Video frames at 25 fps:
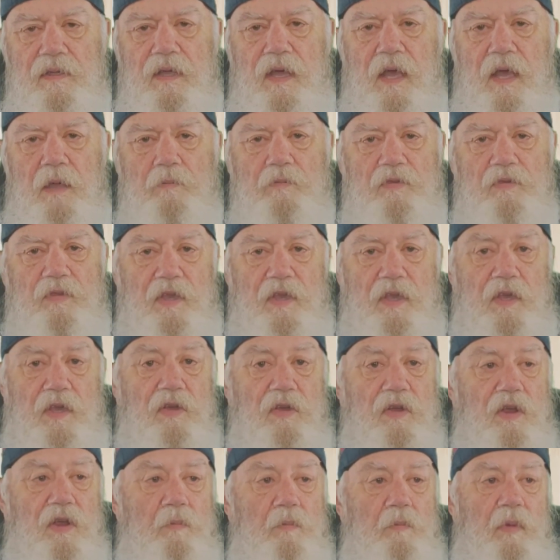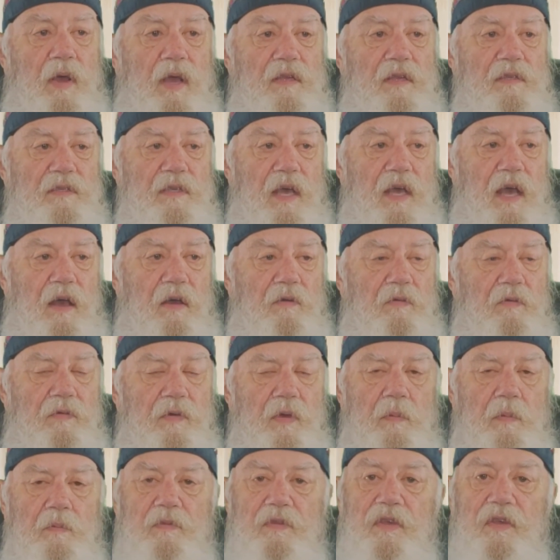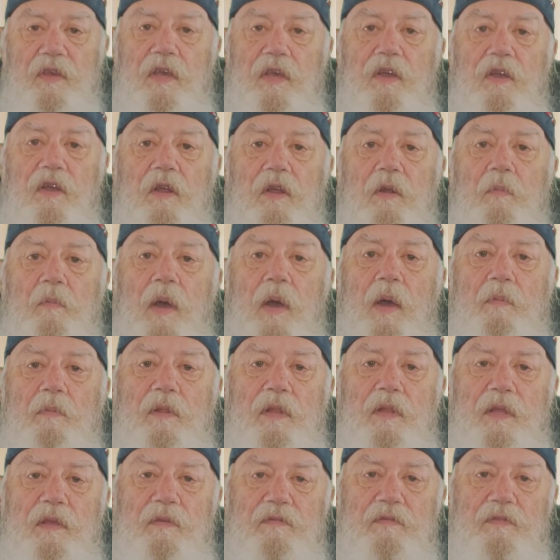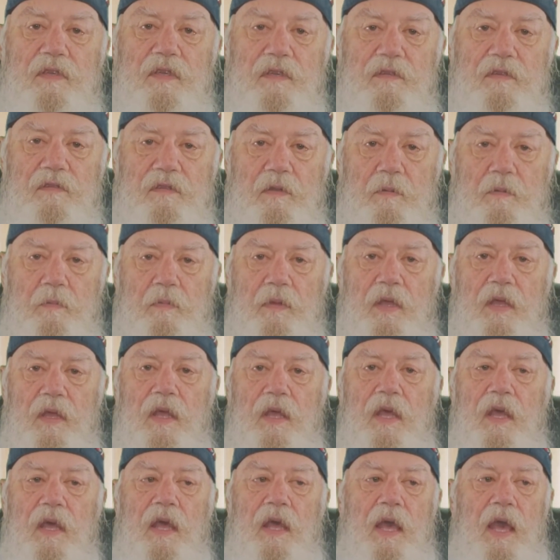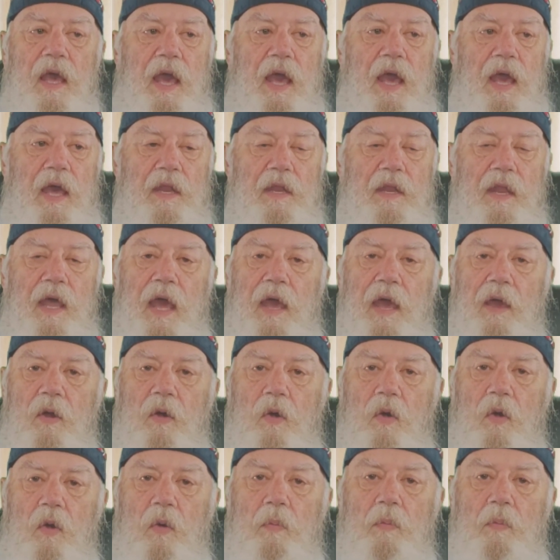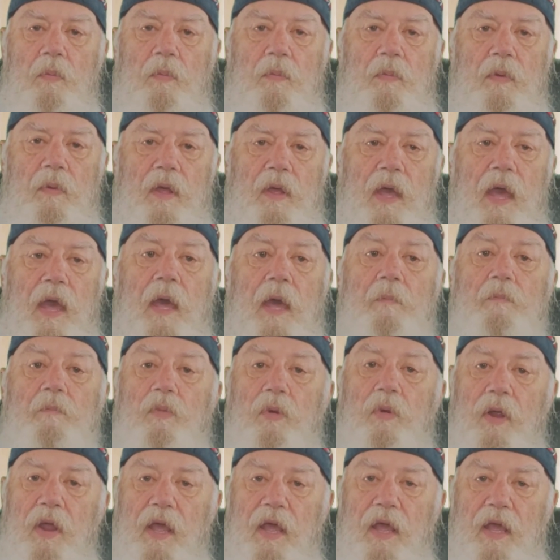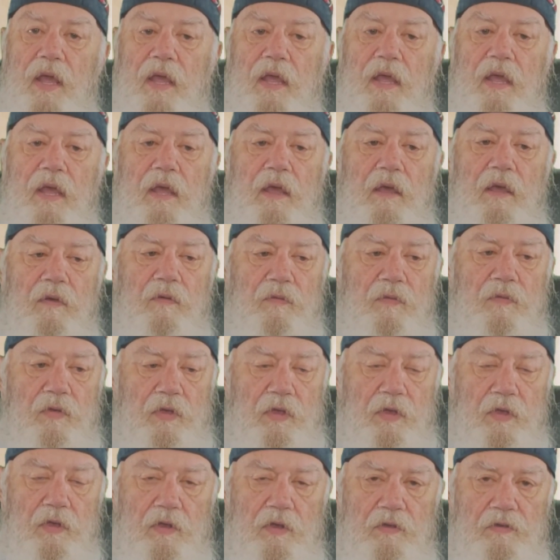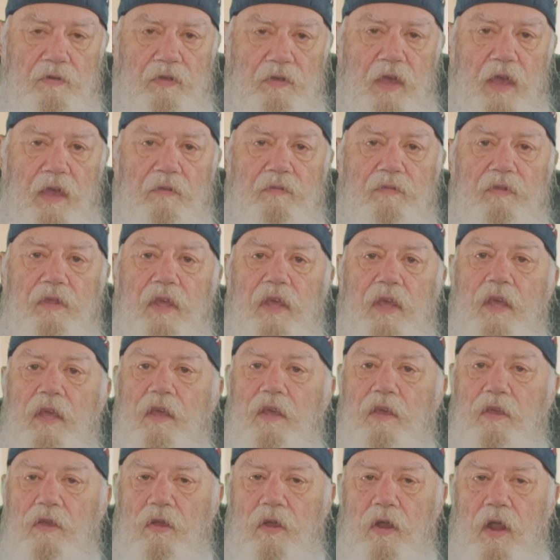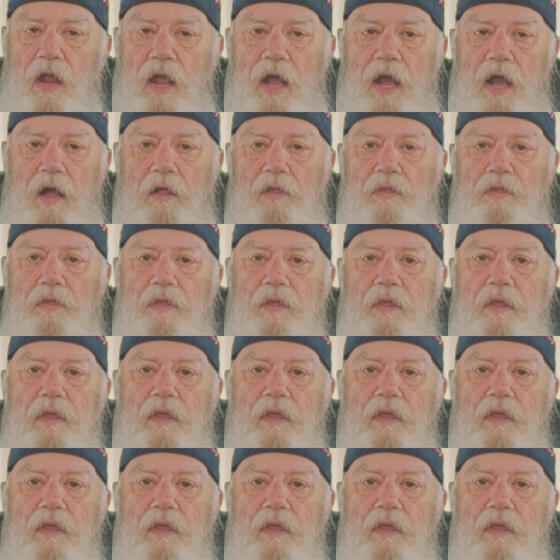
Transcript: I'm secure in myself, I'm secure in my belief system, and I hope and pray for your safety, your health,